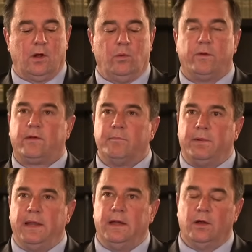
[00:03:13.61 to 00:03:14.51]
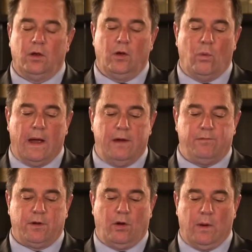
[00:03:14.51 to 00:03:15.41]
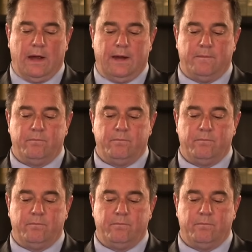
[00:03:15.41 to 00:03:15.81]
was simply waved away.